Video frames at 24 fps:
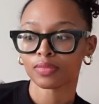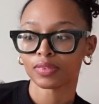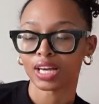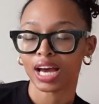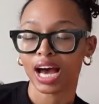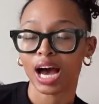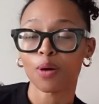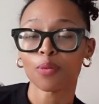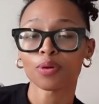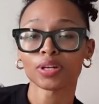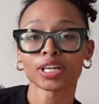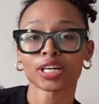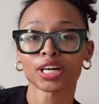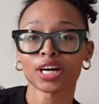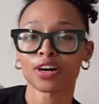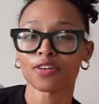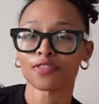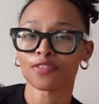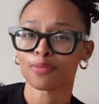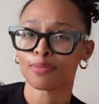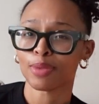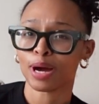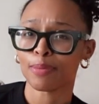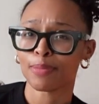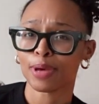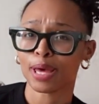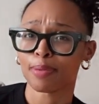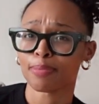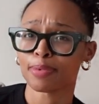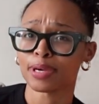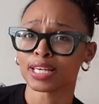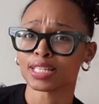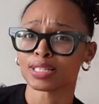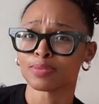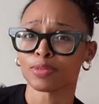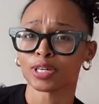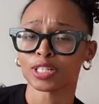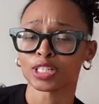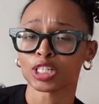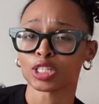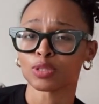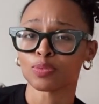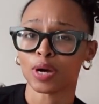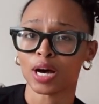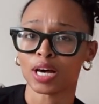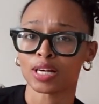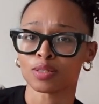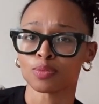want to comfort my baby as much as
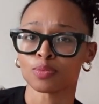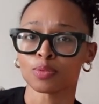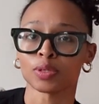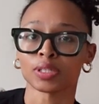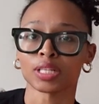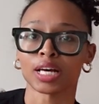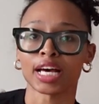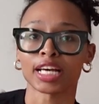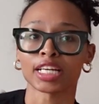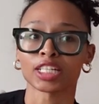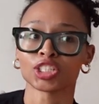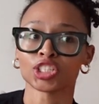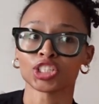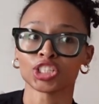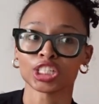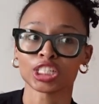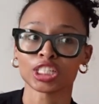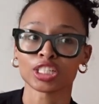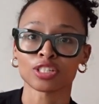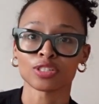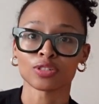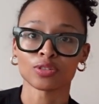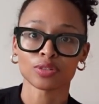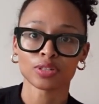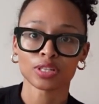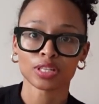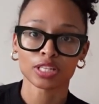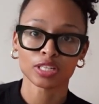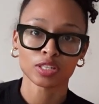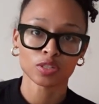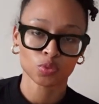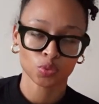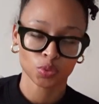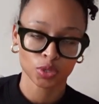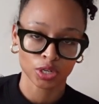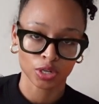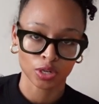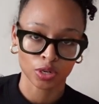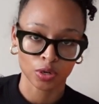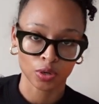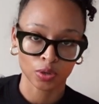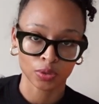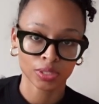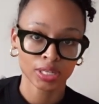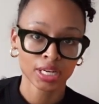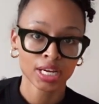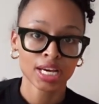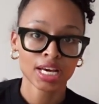possible. Like she's new to this
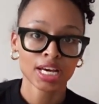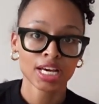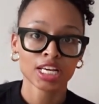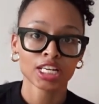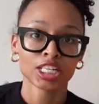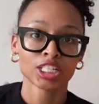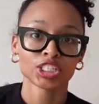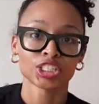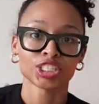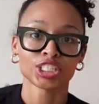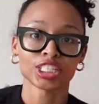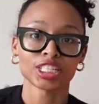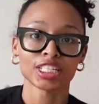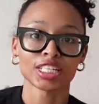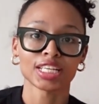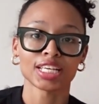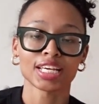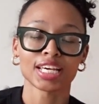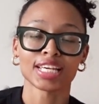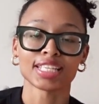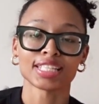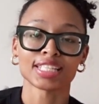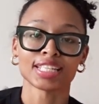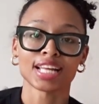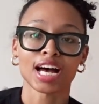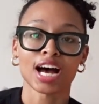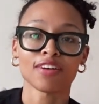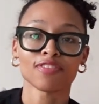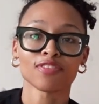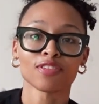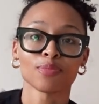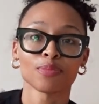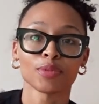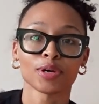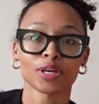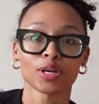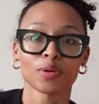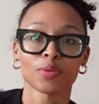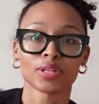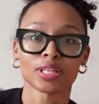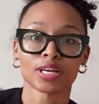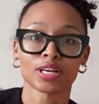world. She is not familiar with